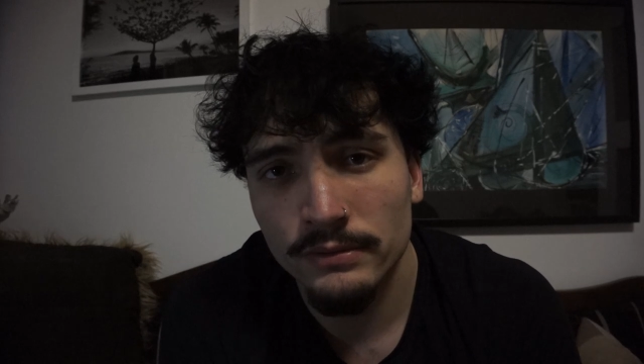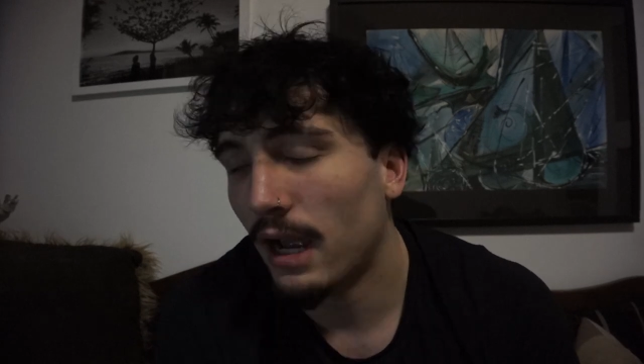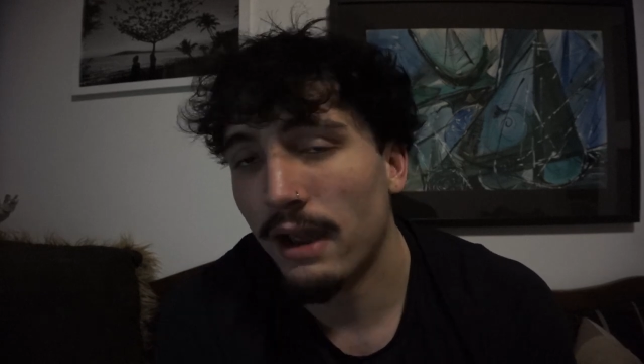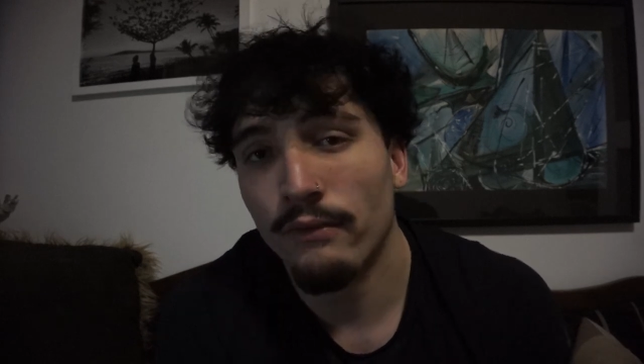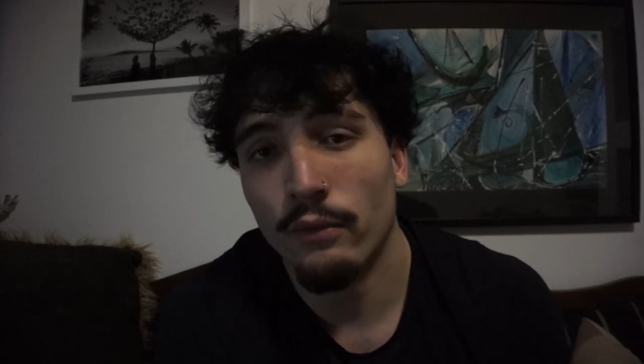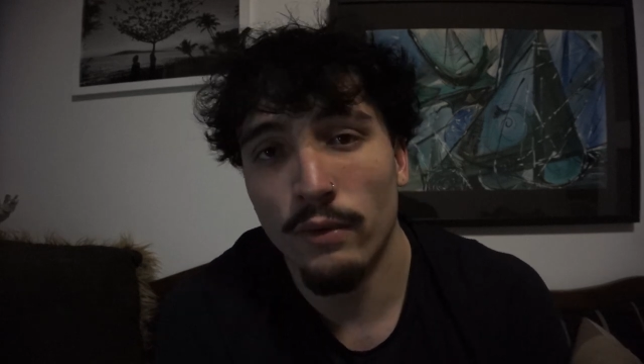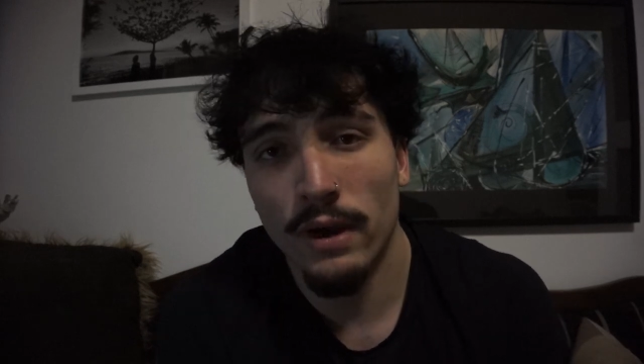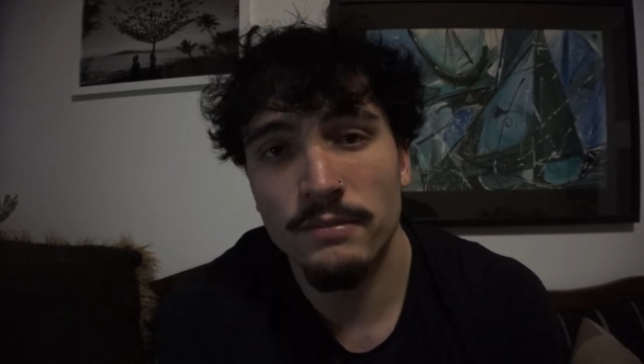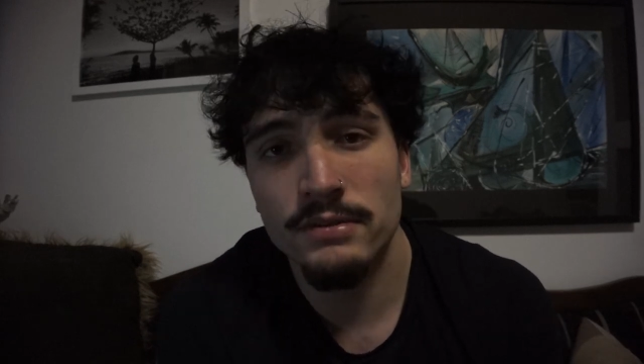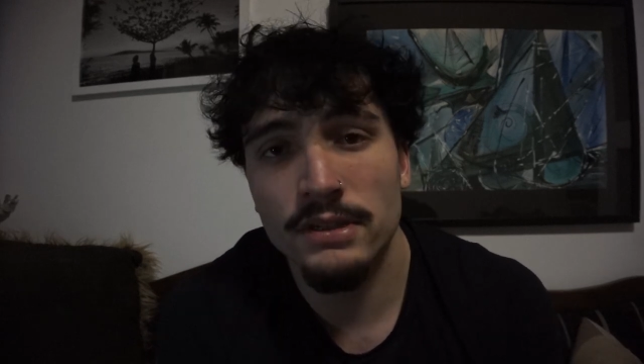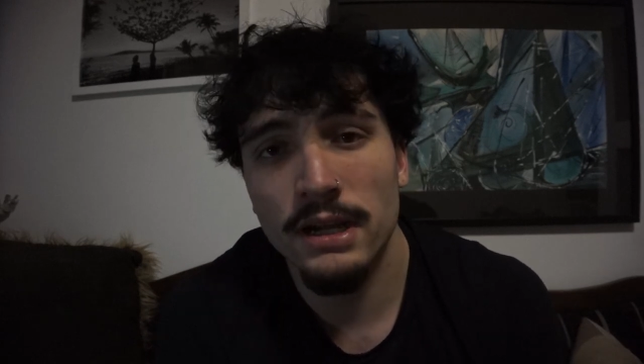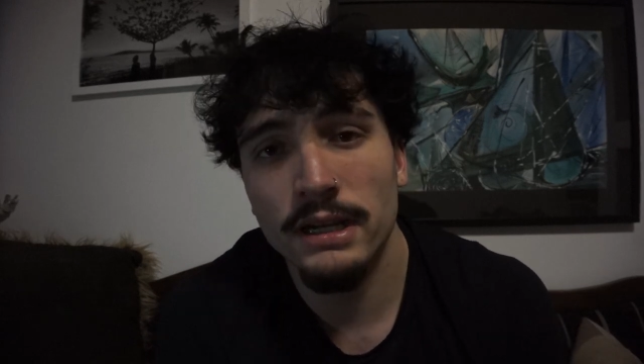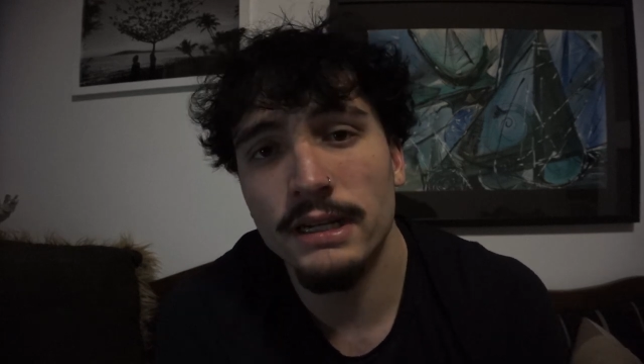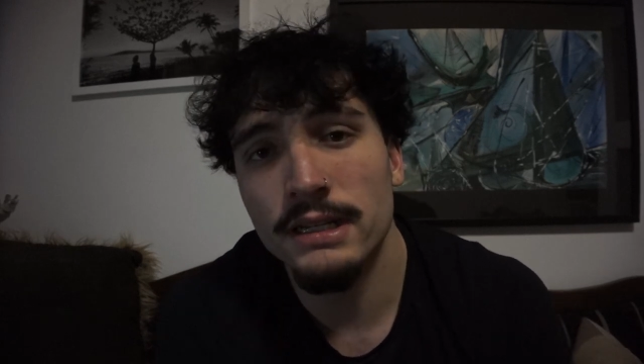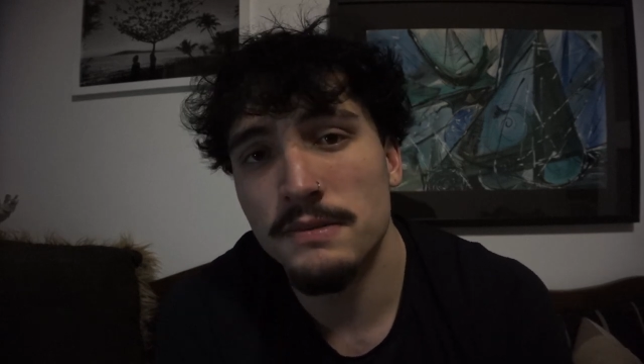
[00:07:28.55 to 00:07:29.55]
I have a
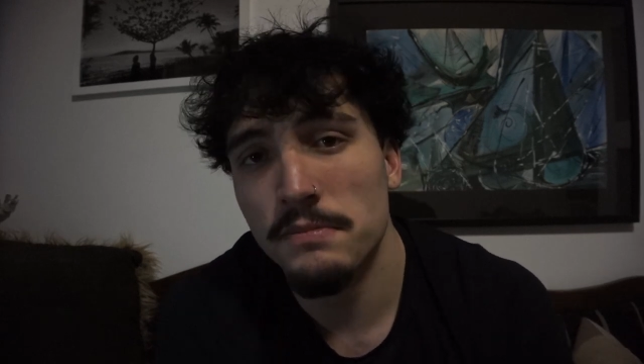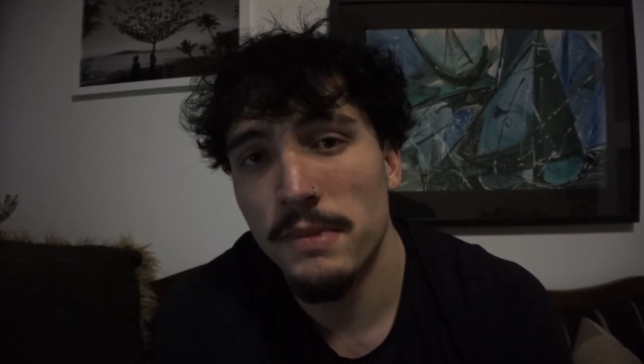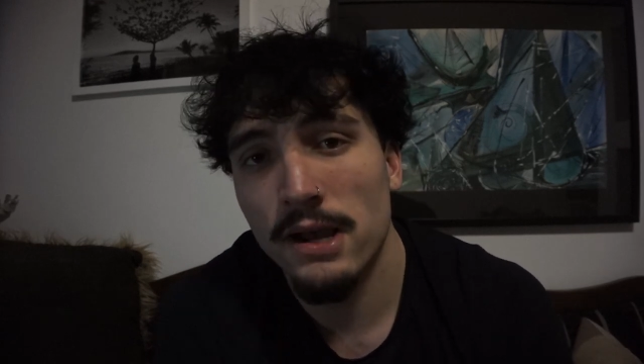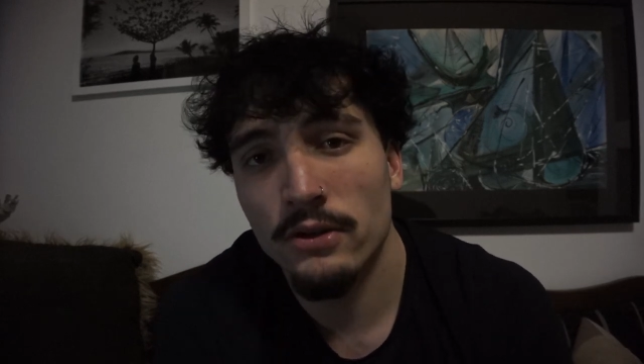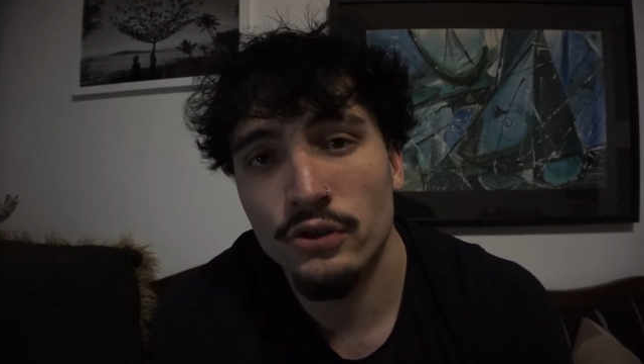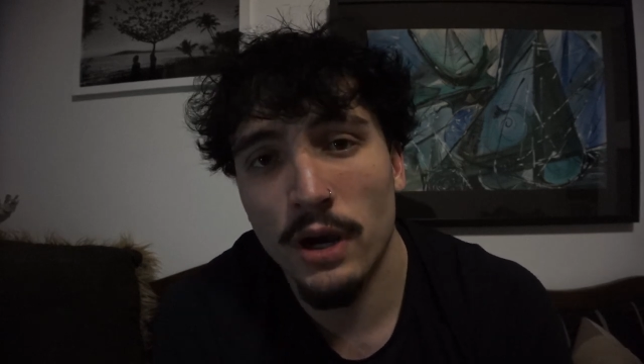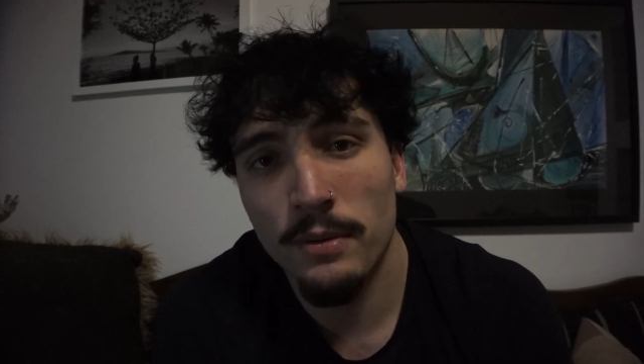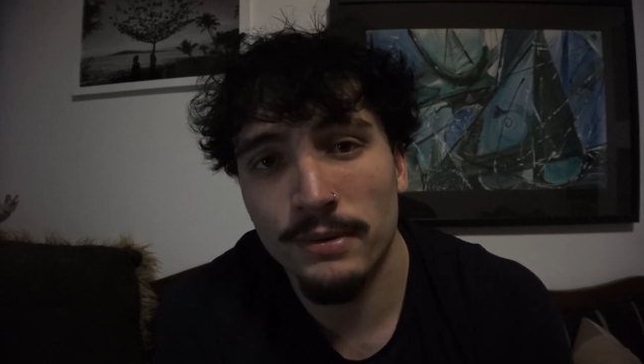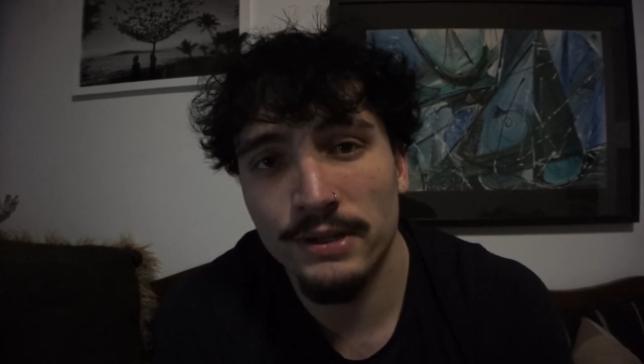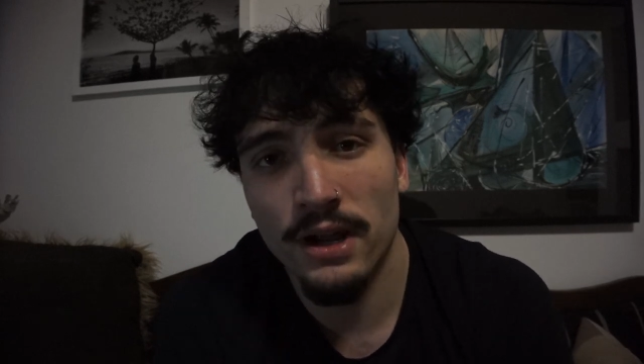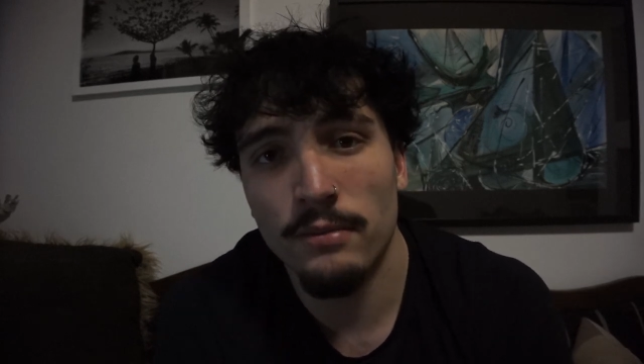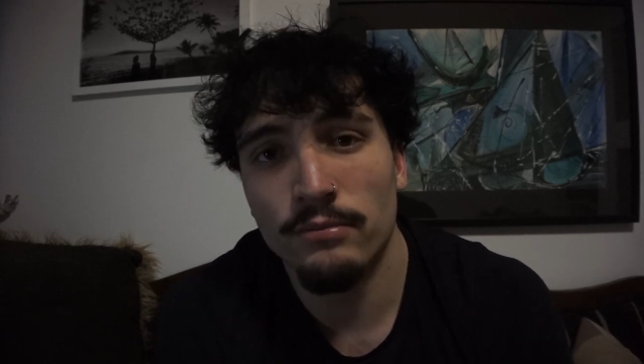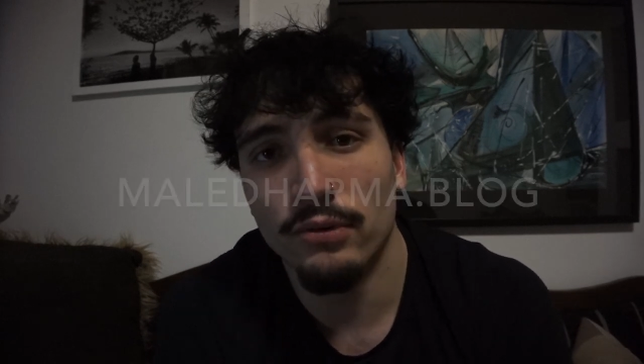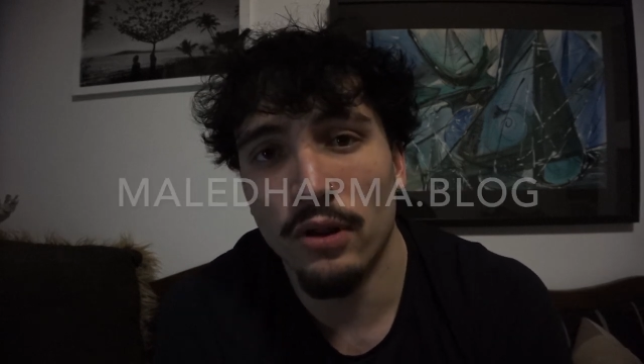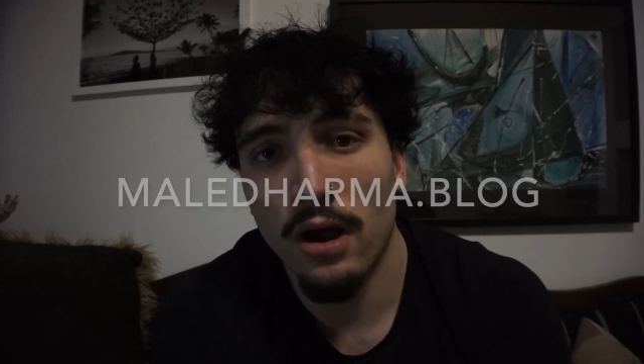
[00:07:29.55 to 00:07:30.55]
website, it's
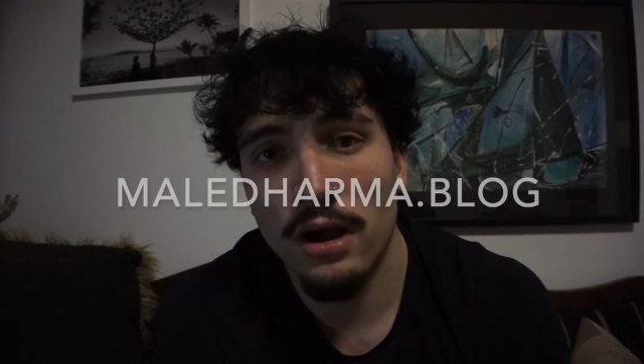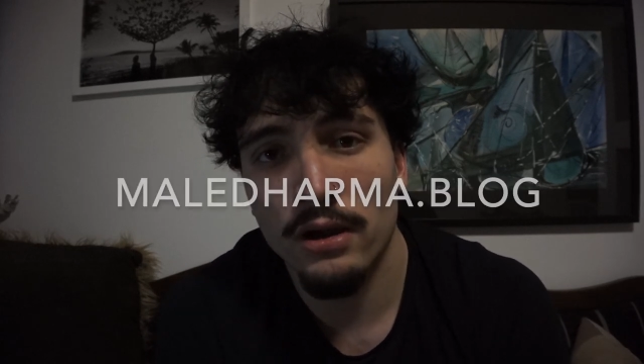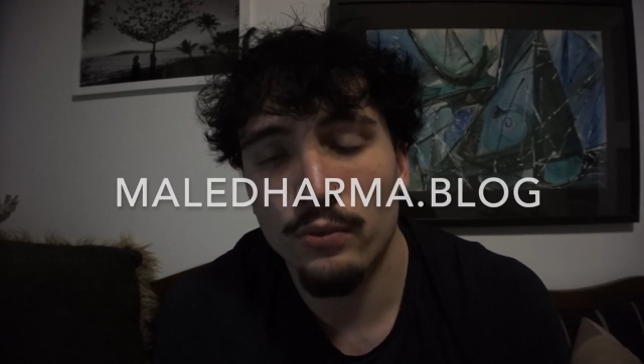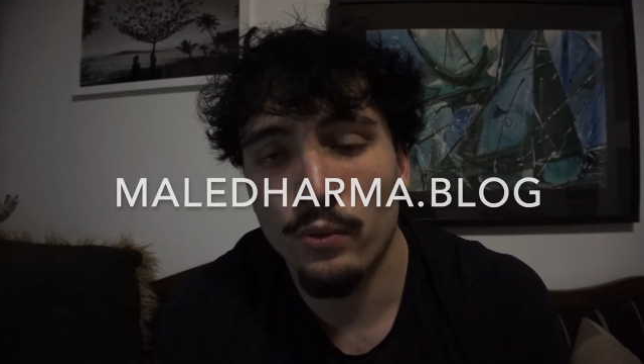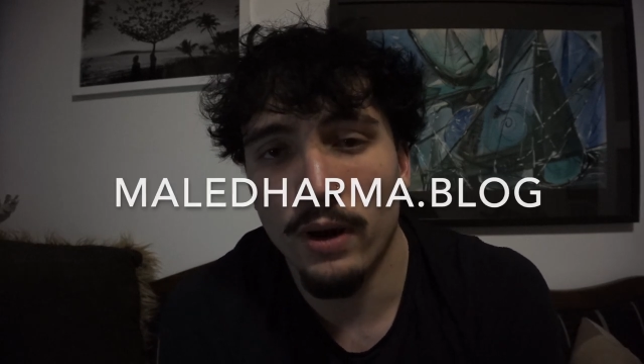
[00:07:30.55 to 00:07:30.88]
maildharma.blog,